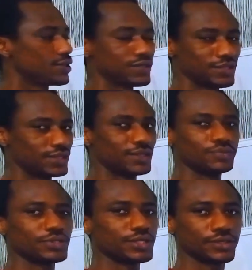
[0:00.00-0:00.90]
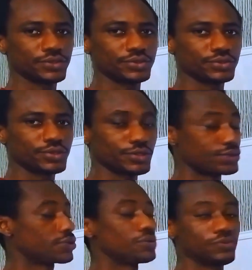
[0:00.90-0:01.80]
and then I'm telling you
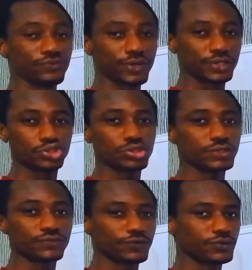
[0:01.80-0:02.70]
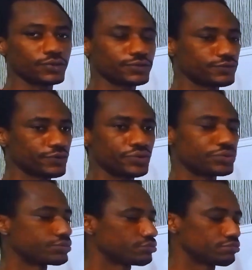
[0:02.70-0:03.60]
it's going to be very straightforward for you.